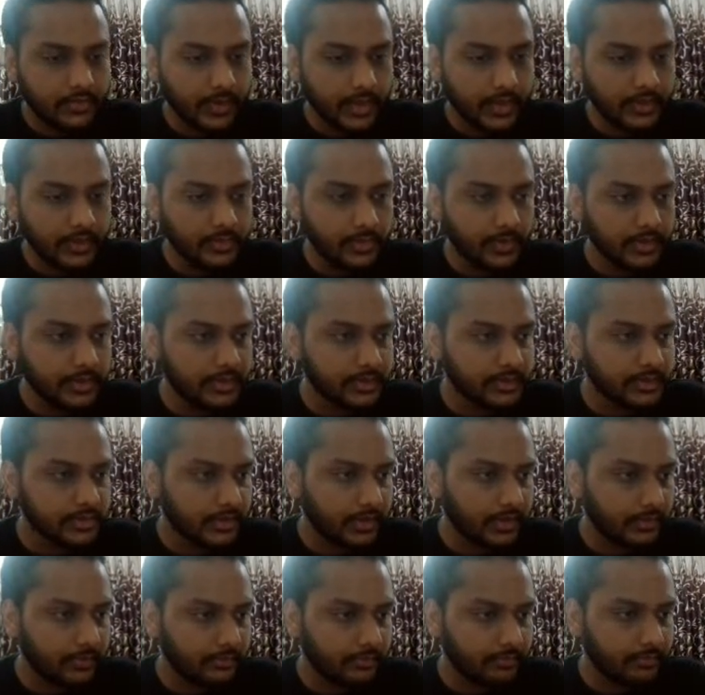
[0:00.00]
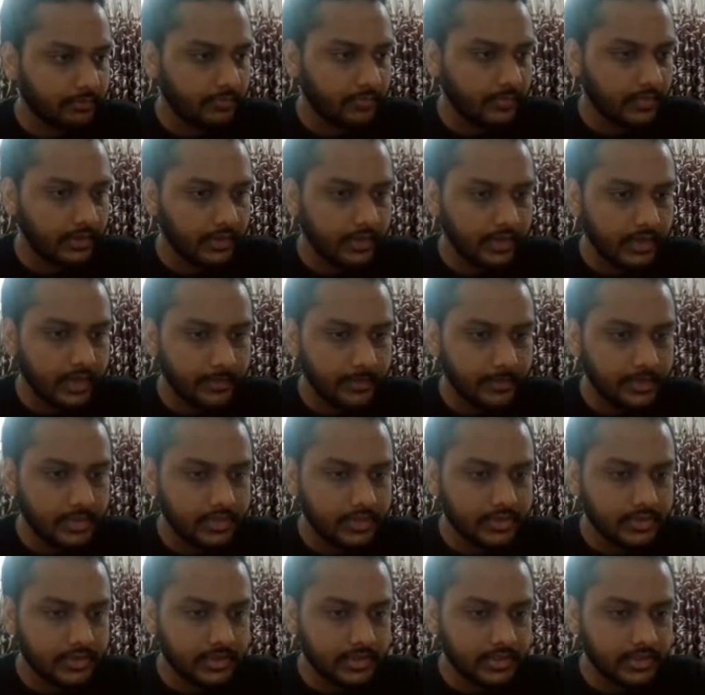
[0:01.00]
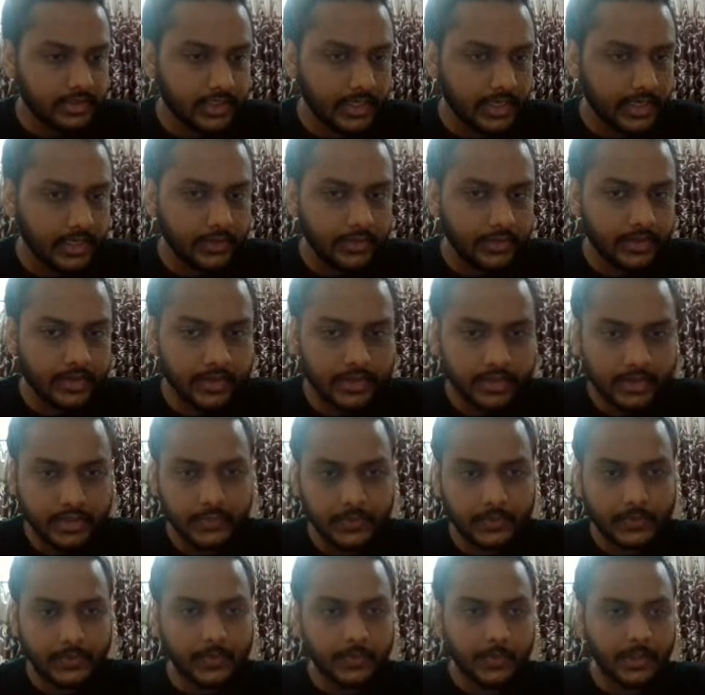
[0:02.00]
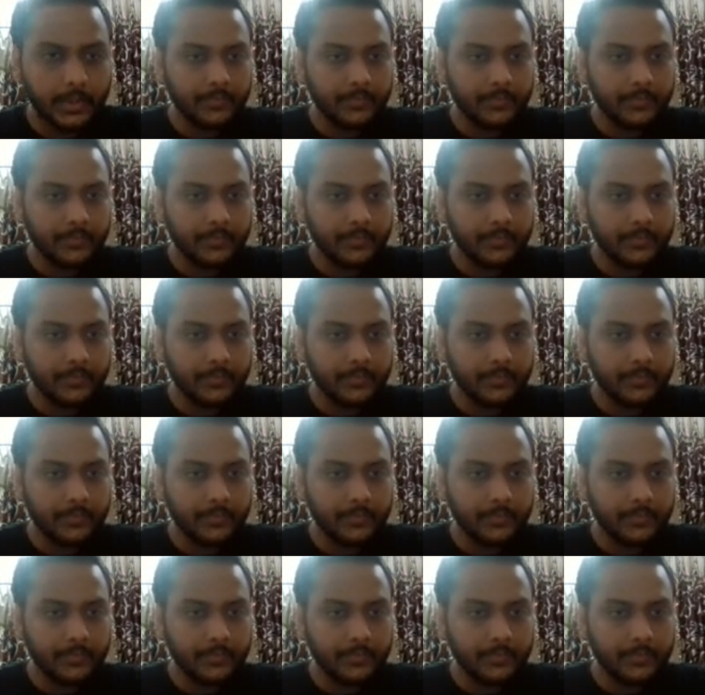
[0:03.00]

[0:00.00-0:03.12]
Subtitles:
Try to understand. Let me tell you in another way.